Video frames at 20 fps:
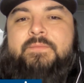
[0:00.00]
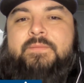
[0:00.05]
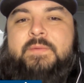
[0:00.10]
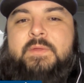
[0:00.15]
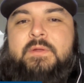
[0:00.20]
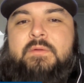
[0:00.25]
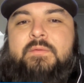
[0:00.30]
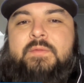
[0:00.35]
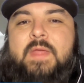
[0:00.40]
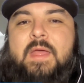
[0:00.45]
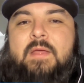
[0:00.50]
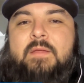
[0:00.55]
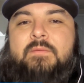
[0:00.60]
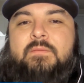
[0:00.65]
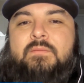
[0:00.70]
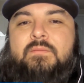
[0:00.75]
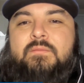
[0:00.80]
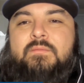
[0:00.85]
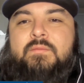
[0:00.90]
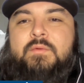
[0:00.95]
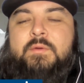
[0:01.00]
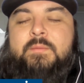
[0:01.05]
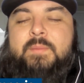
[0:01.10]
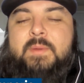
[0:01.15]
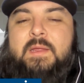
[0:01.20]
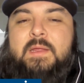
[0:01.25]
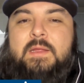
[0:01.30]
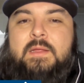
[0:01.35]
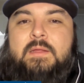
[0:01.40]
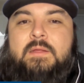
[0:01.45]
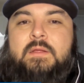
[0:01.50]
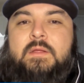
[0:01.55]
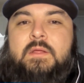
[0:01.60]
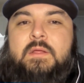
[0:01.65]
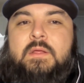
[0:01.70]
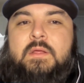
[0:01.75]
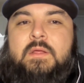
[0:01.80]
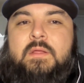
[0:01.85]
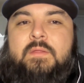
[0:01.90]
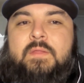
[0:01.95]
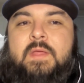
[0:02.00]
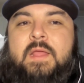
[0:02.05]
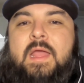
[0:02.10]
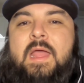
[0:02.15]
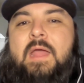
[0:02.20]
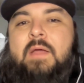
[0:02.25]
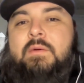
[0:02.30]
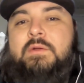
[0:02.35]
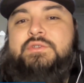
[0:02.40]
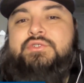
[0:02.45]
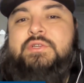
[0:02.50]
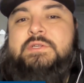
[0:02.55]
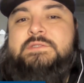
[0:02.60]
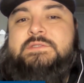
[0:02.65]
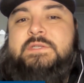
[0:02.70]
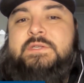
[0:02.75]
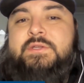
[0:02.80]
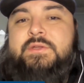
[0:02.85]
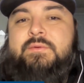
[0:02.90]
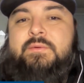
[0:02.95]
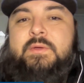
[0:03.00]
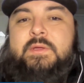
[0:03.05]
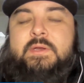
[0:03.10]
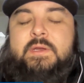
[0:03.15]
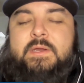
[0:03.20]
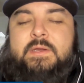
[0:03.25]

you know, that would be the guy I would trust to do it.